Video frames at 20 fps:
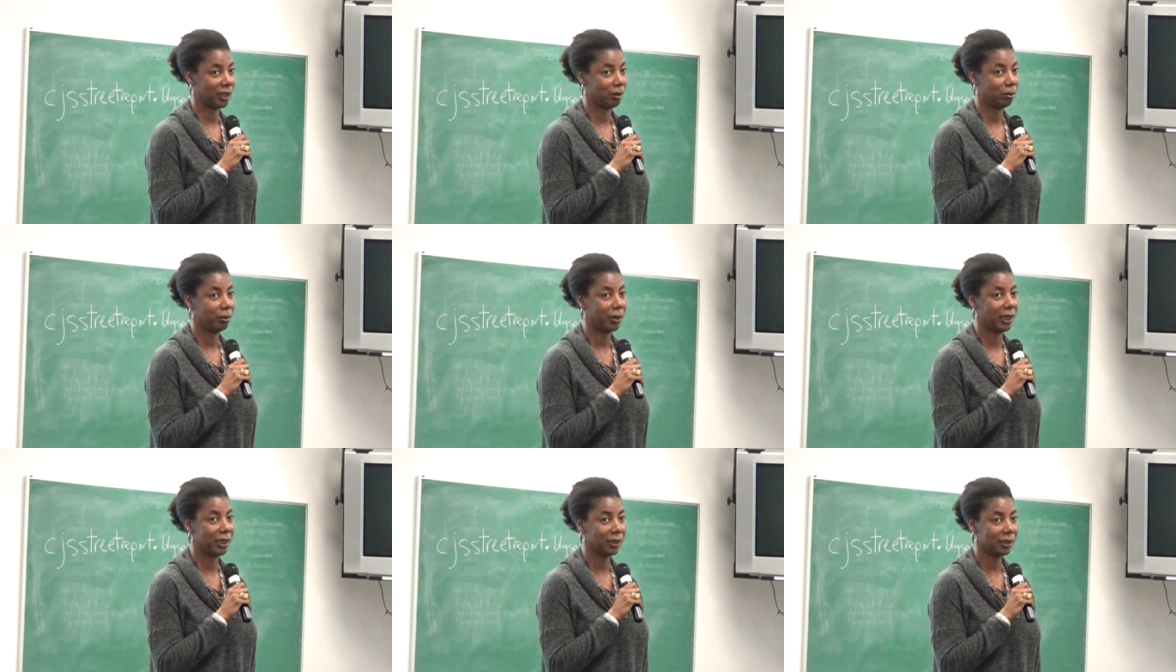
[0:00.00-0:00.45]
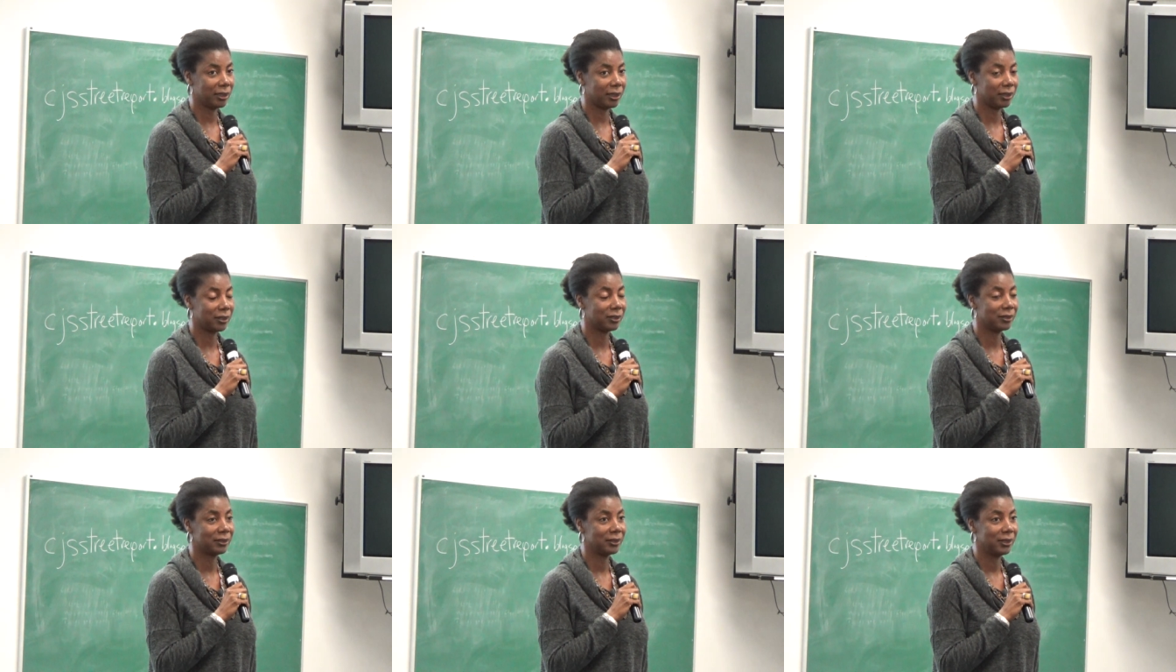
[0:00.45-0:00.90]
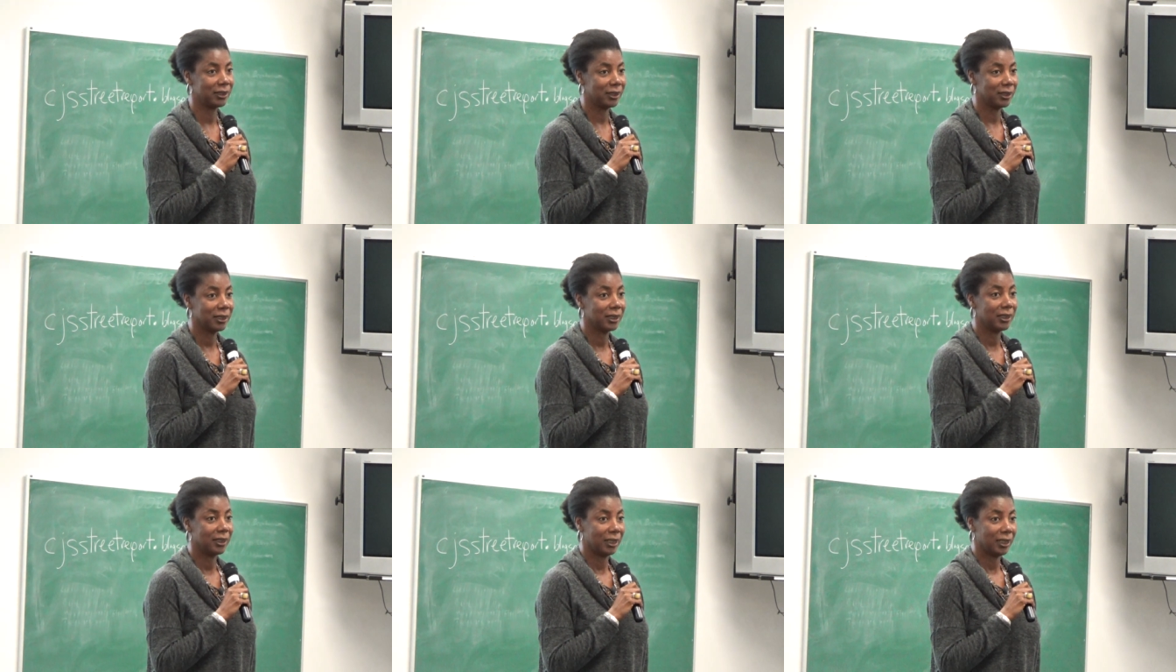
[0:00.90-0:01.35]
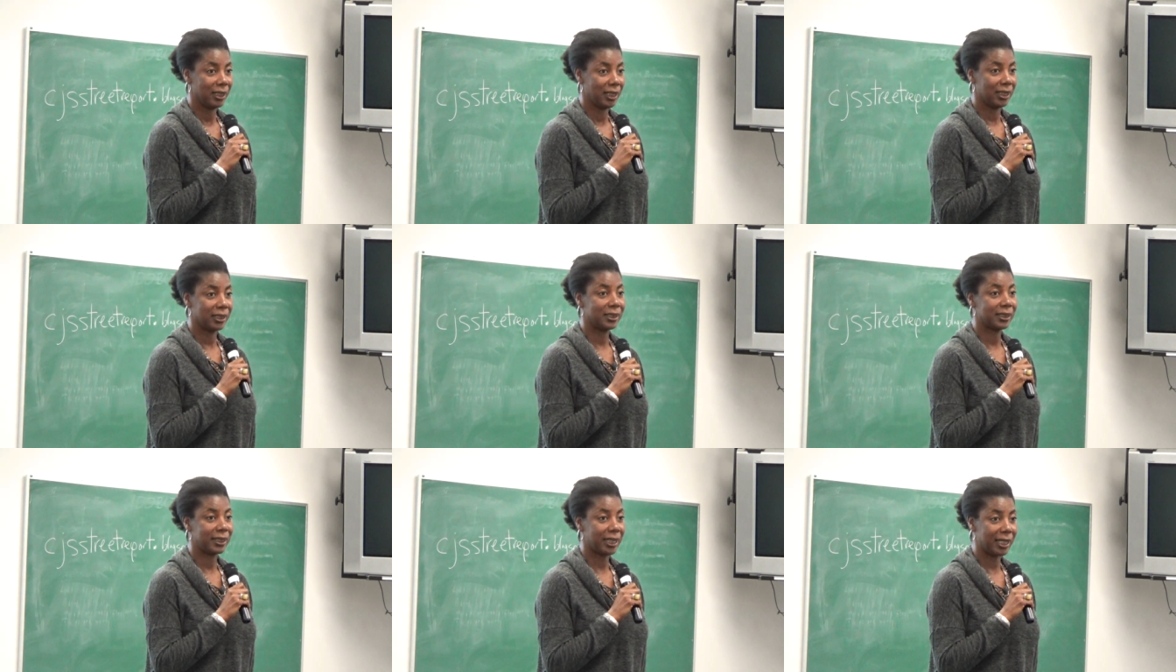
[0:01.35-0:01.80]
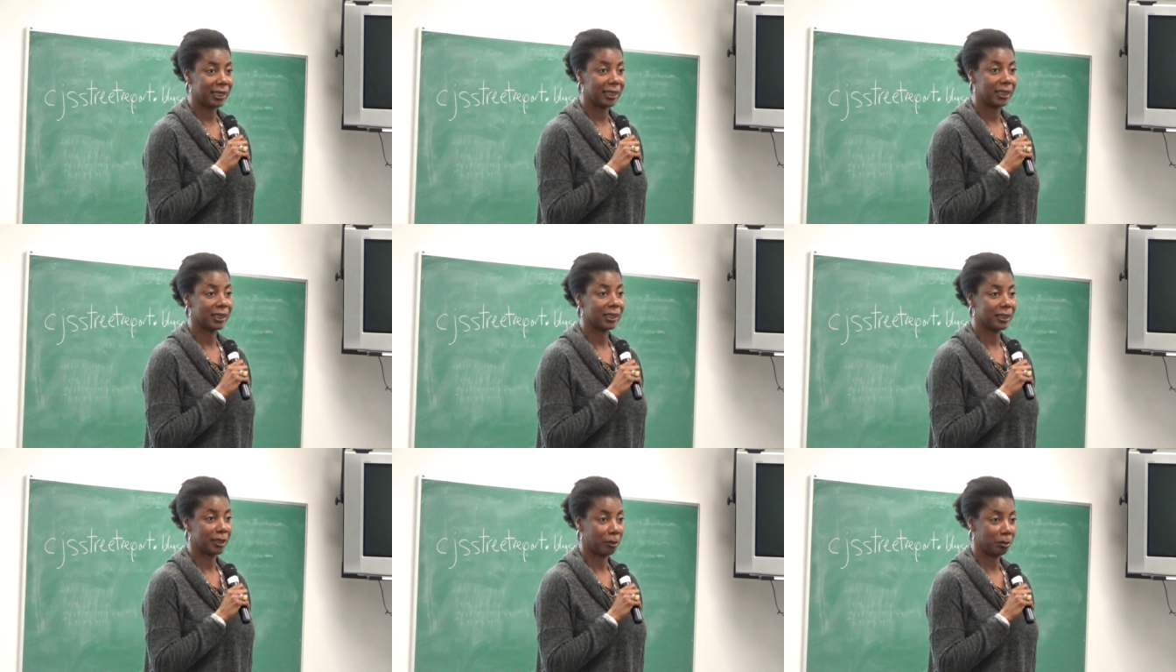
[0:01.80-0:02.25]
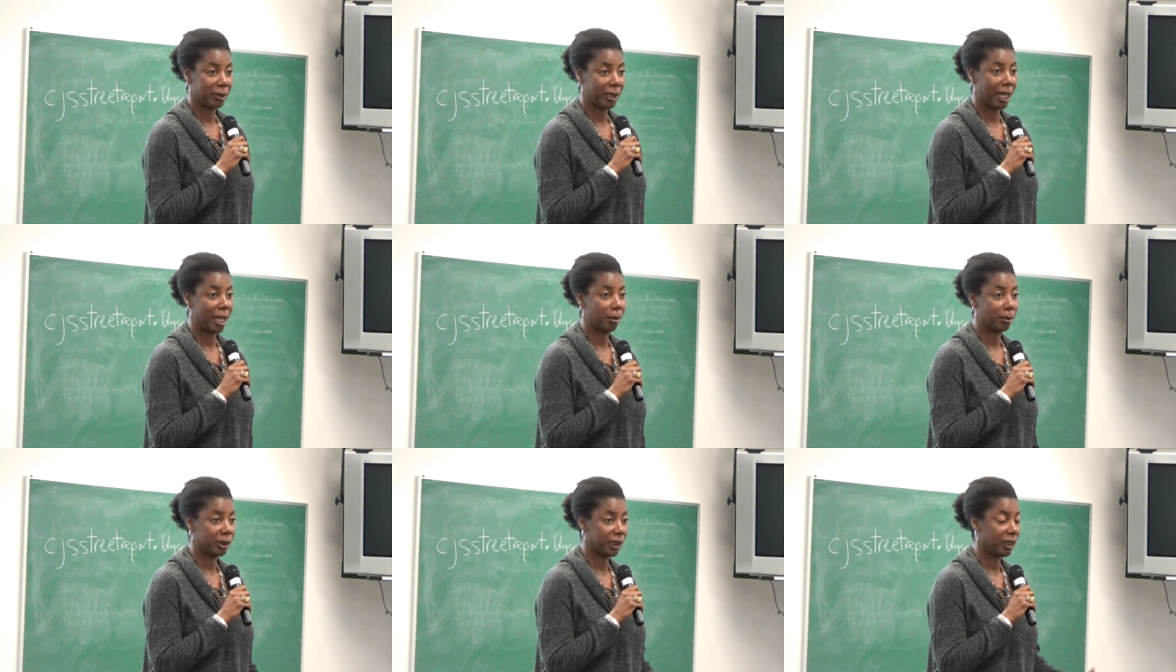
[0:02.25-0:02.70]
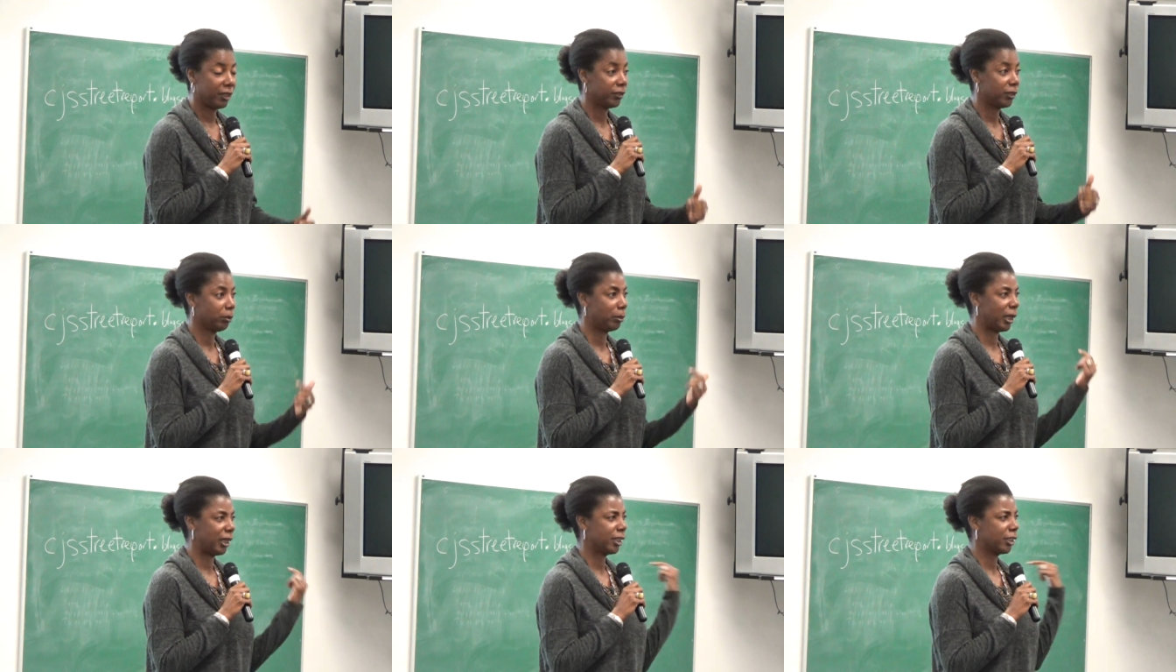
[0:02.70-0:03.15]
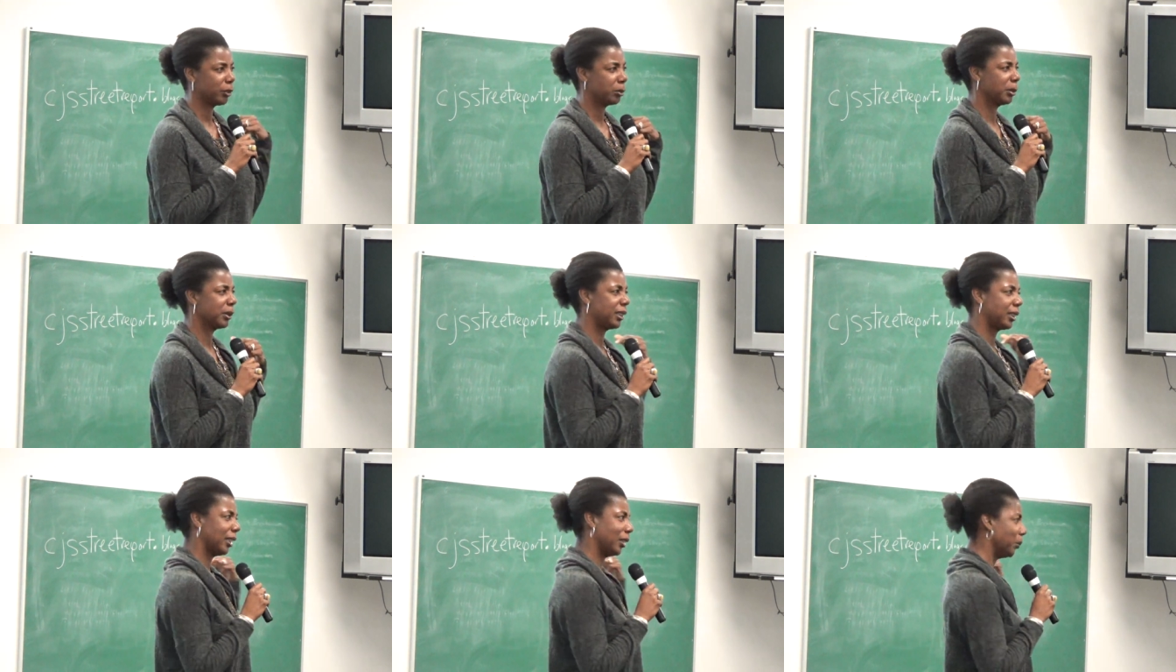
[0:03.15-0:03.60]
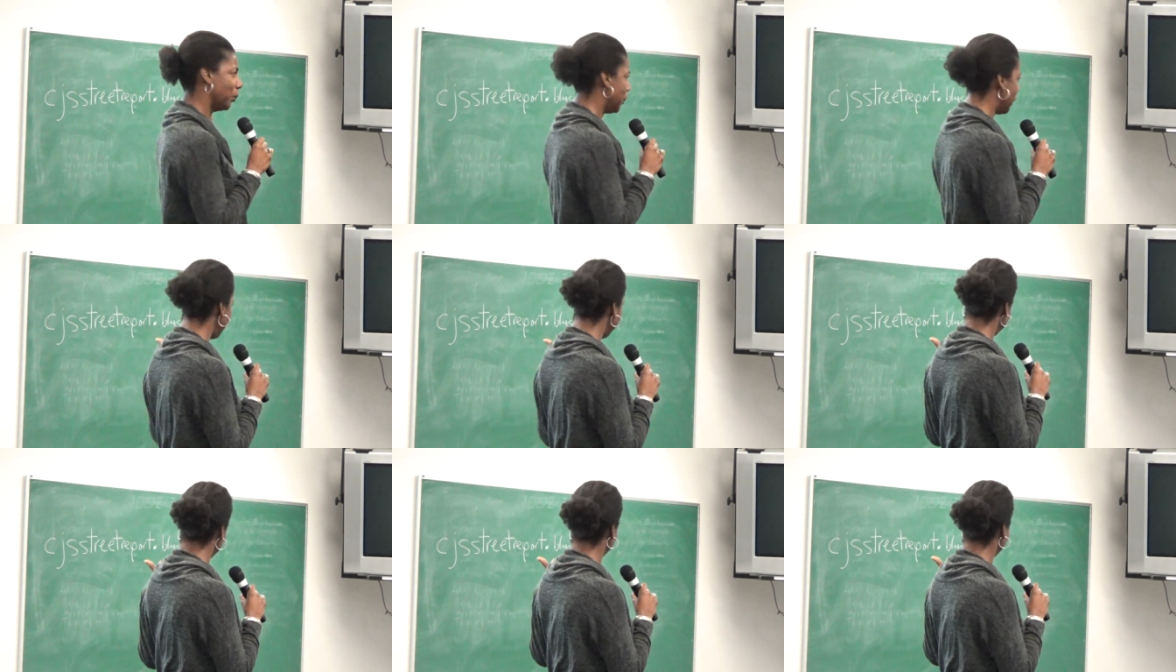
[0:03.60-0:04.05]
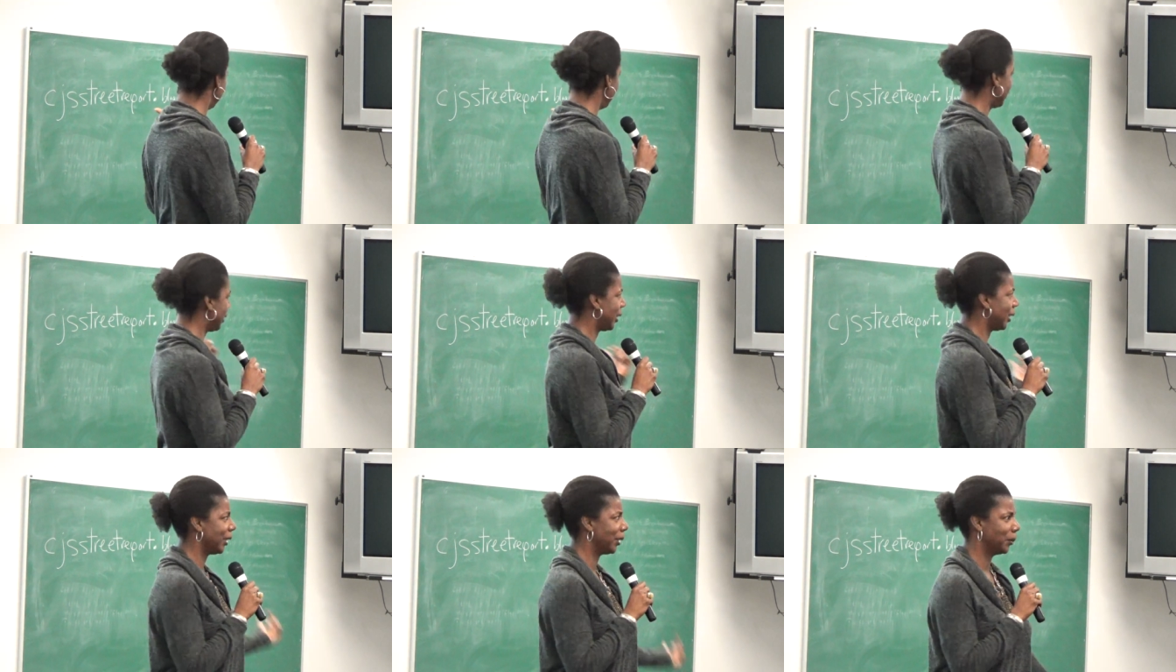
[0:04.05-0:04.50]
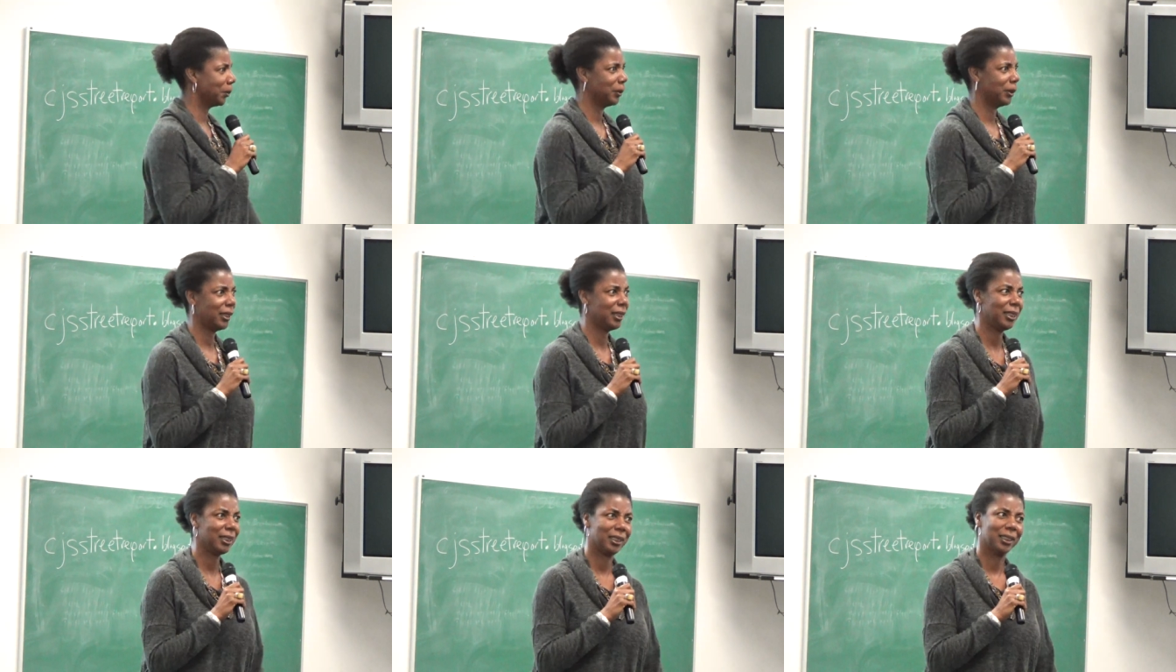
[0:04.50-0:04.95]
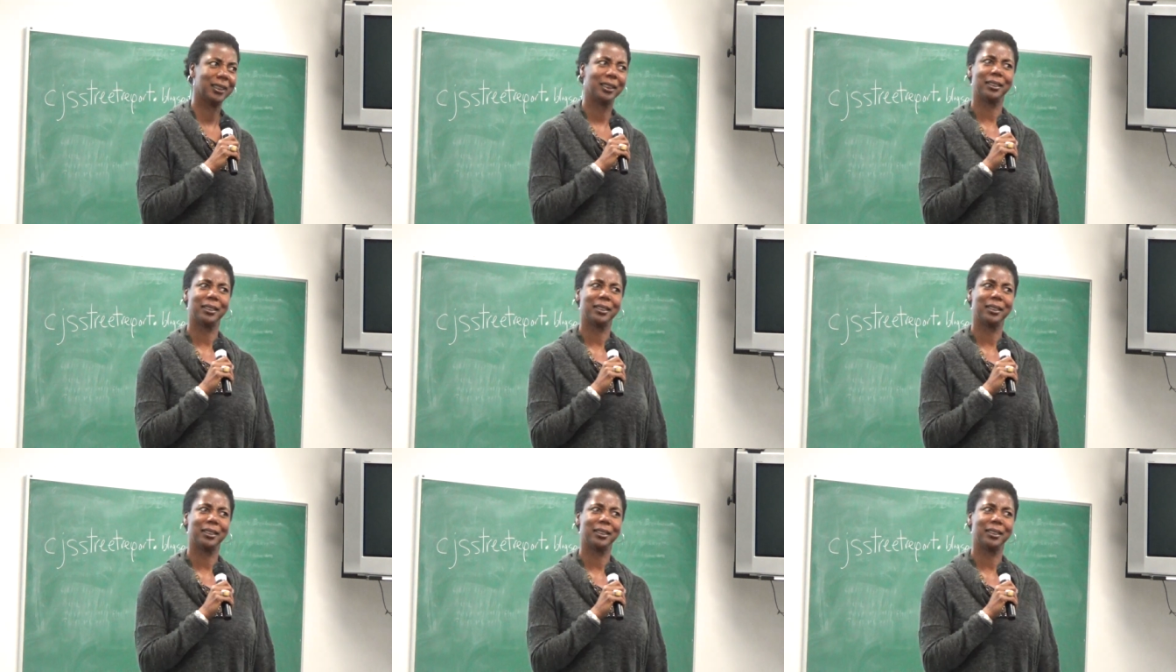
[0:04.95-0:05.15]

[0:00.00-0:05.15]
can be a little unsettling sometimes. Even my husband said, what? You said, what?